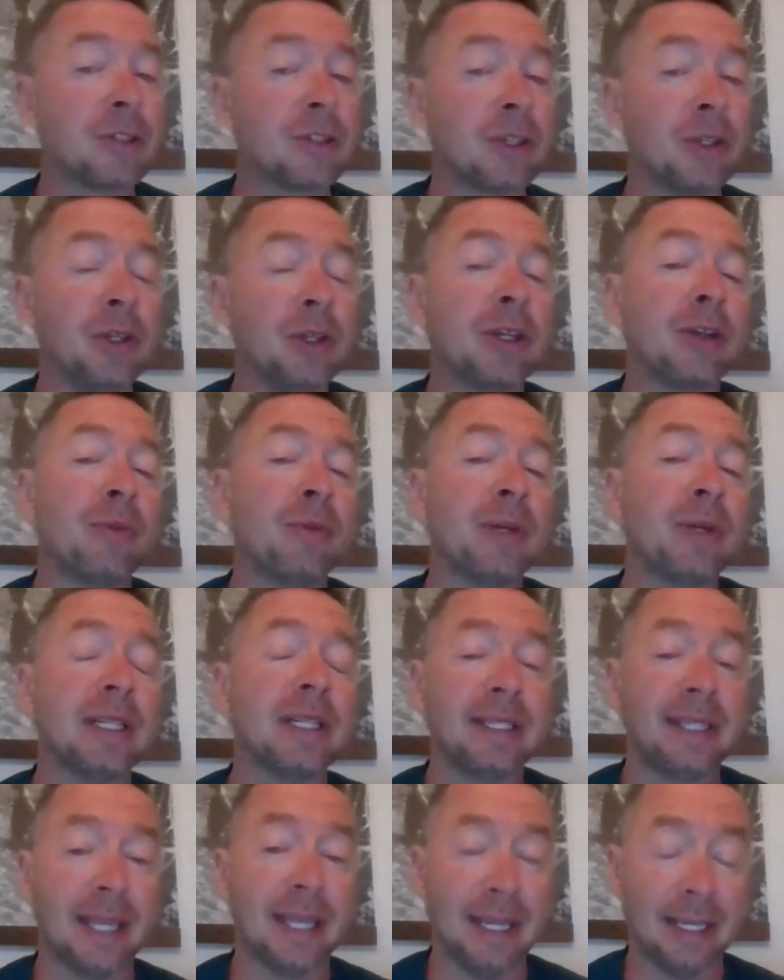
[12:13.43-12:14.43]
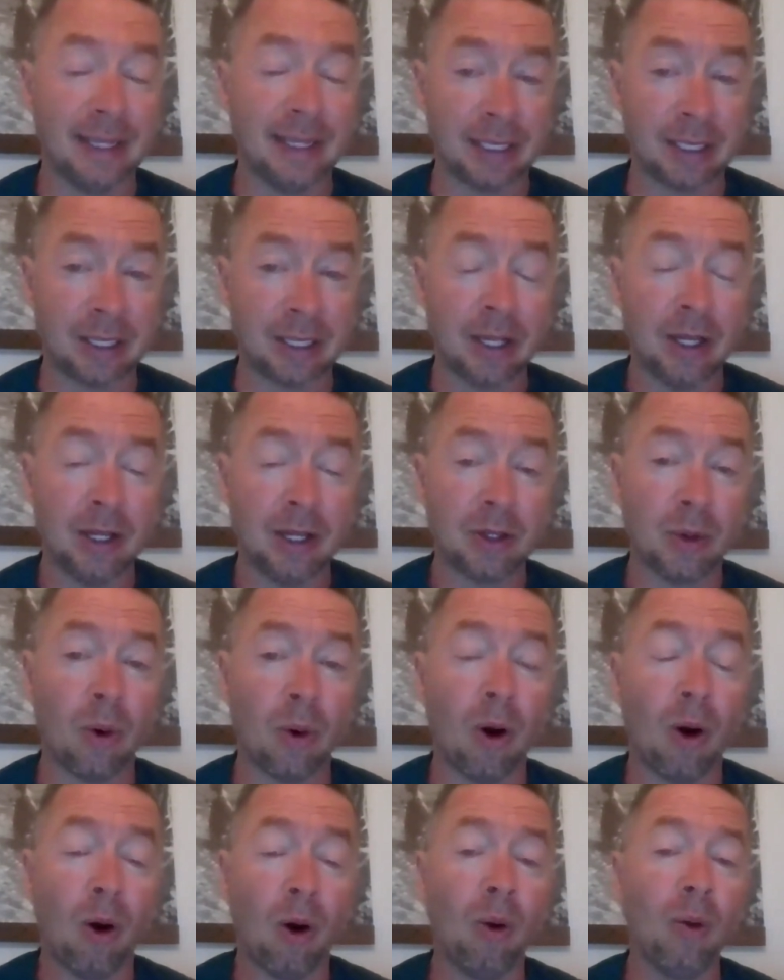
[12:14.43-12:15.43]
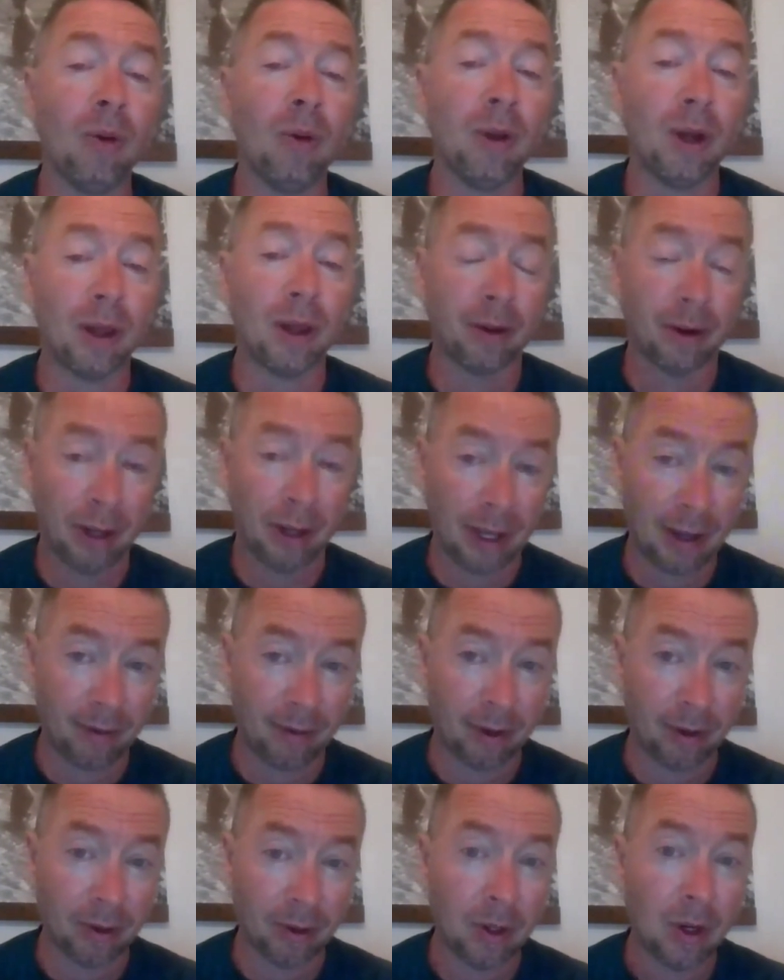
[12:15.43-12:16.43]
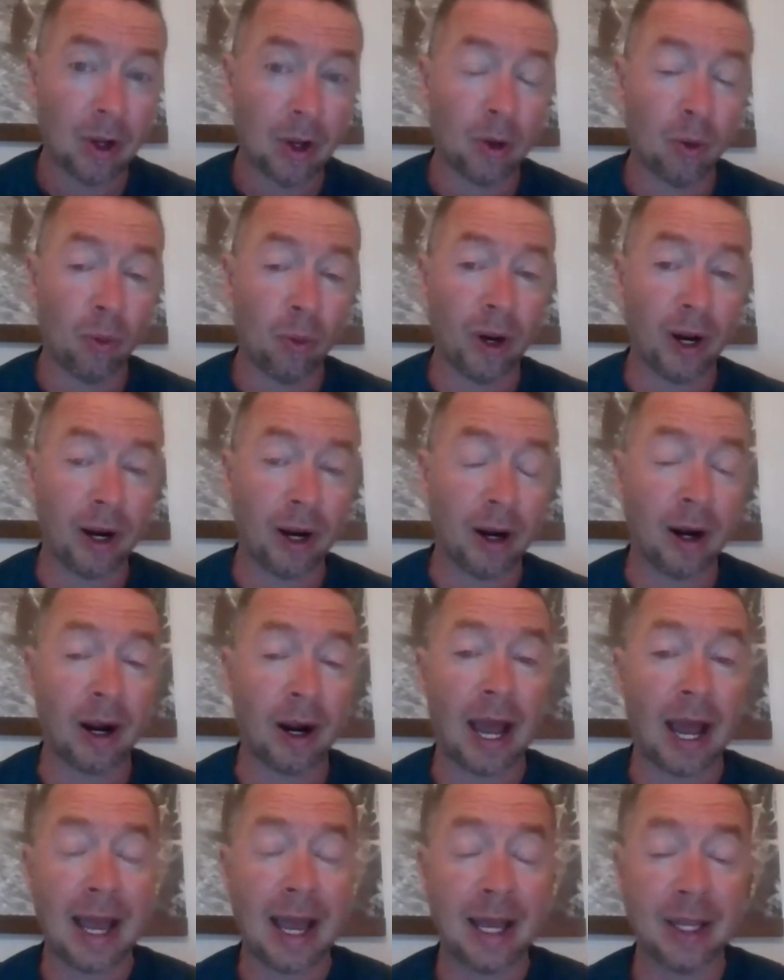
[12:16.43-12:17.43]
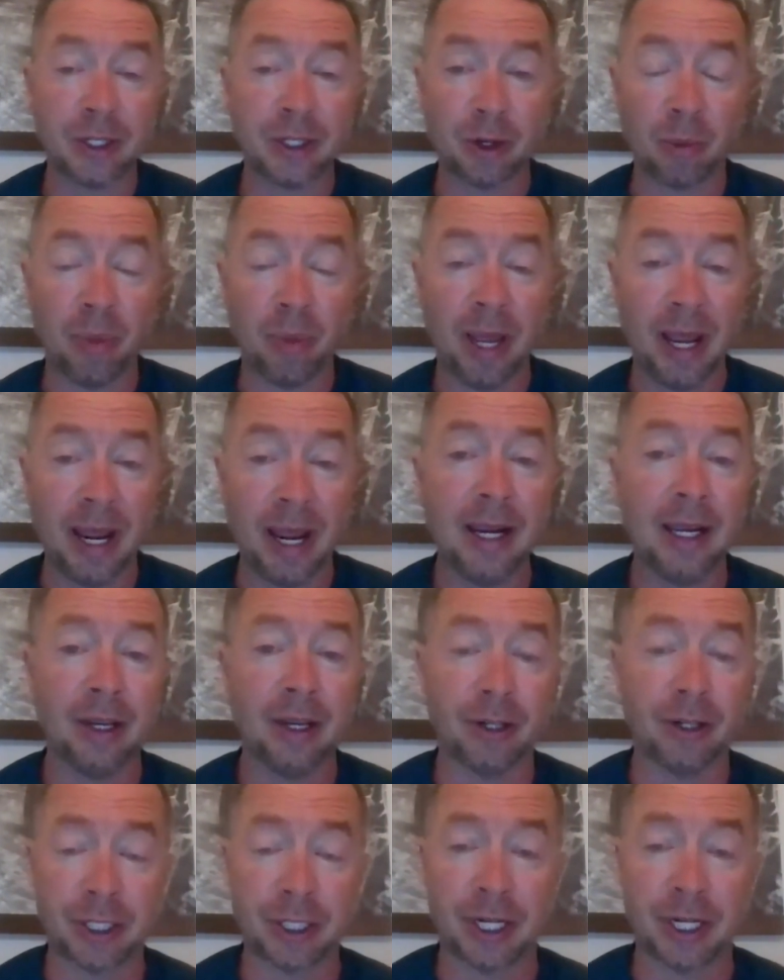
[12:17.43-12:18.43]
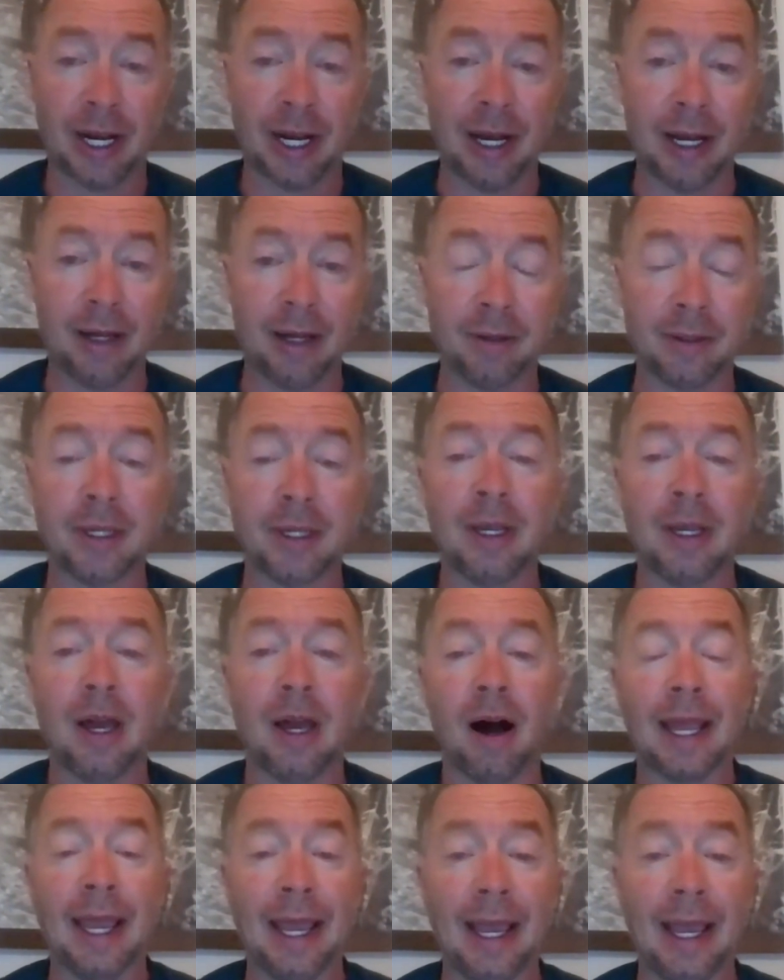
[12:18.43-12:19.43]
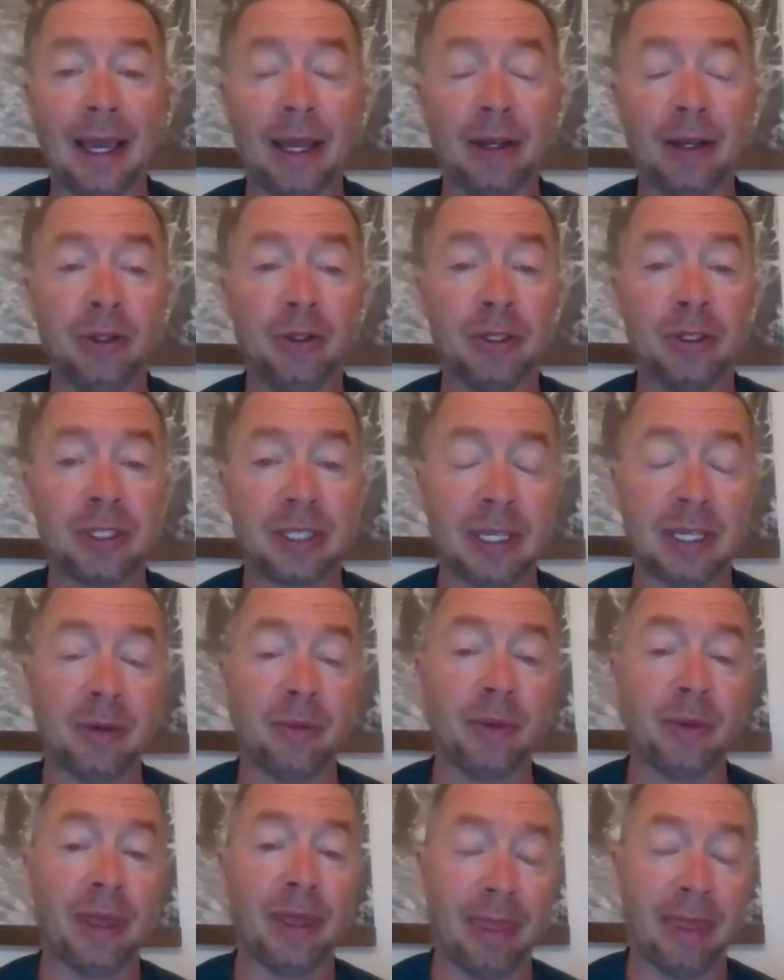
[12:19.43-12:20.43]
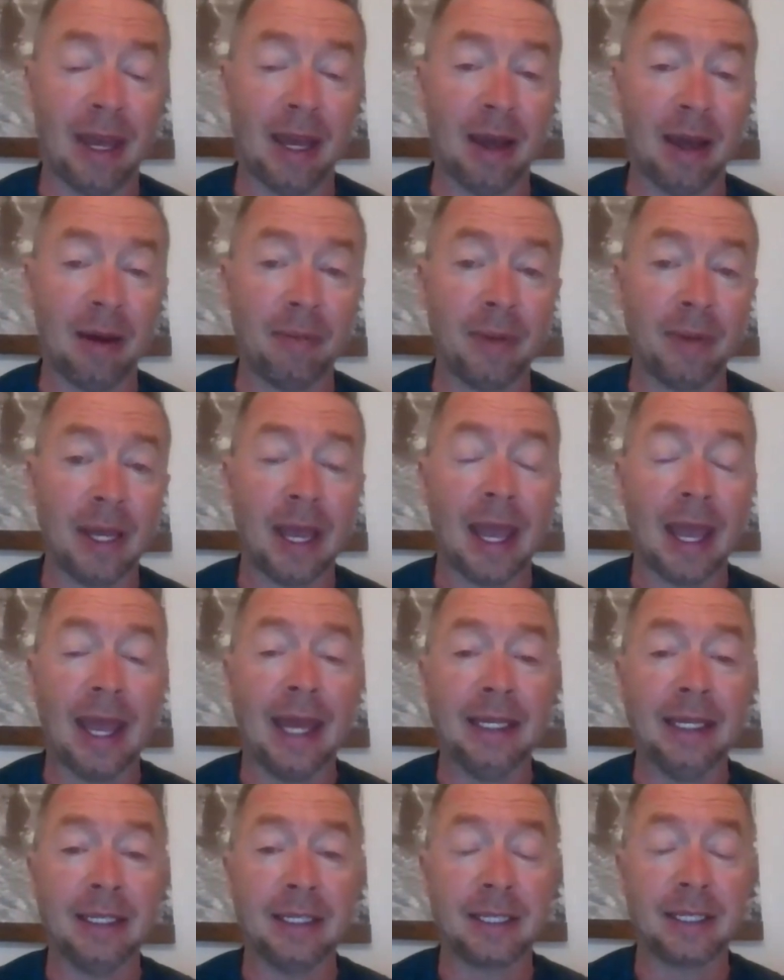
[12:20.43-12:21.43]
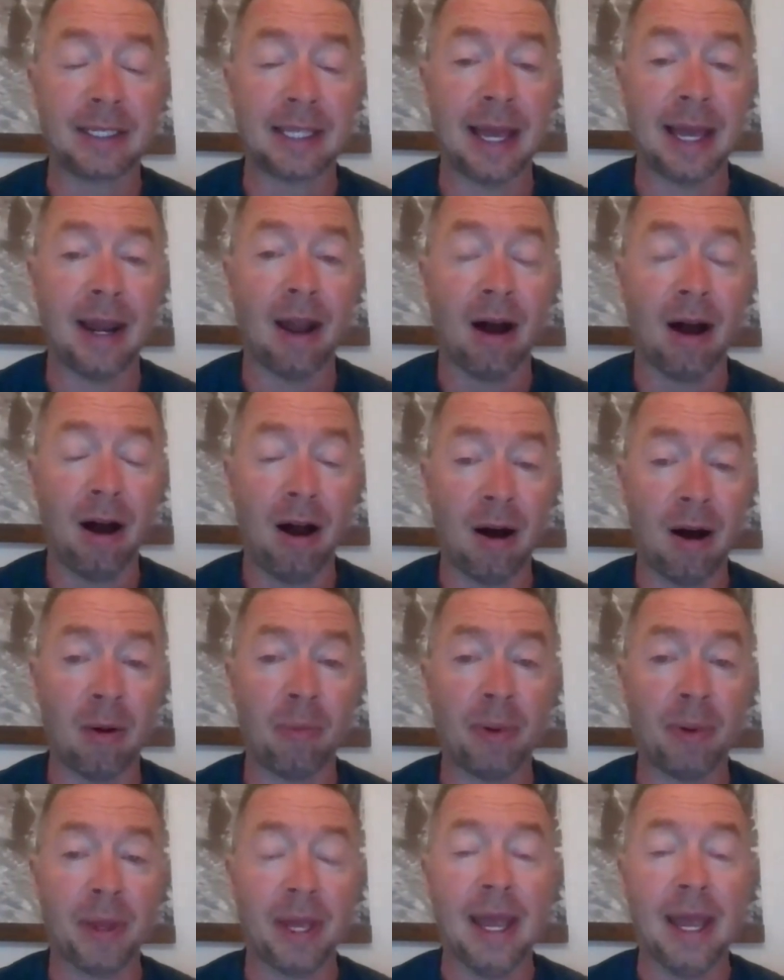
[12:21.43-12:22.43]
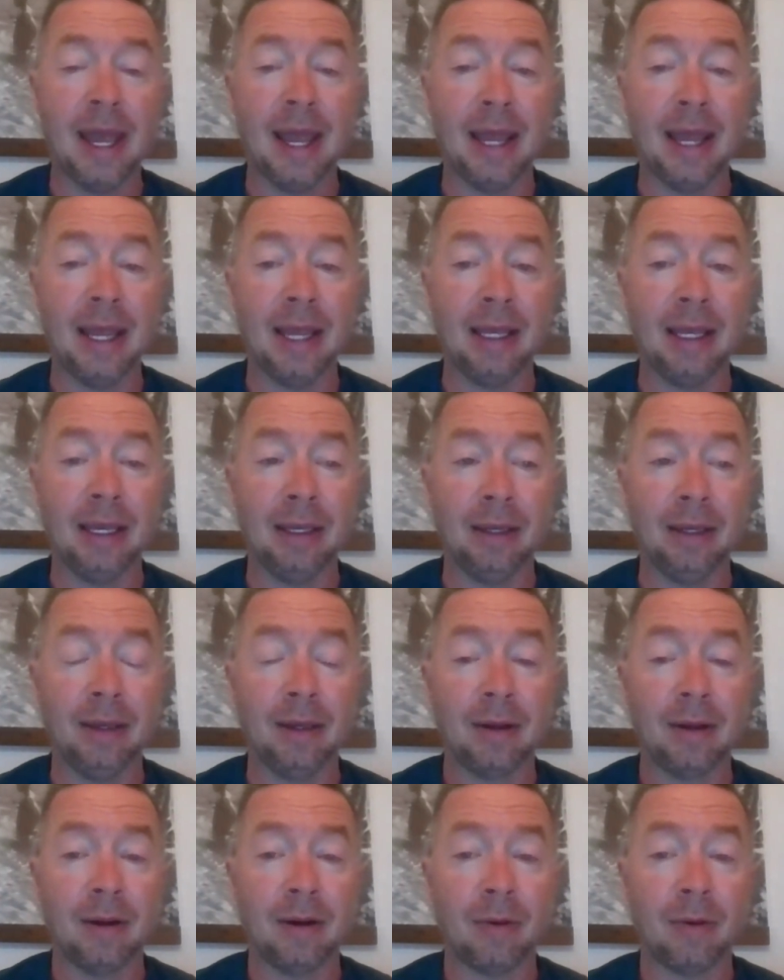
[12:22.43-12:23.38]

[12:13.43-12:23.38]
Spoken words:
So you can really take this to a whole nother level, where as you're paying your child and you sit with them and set up a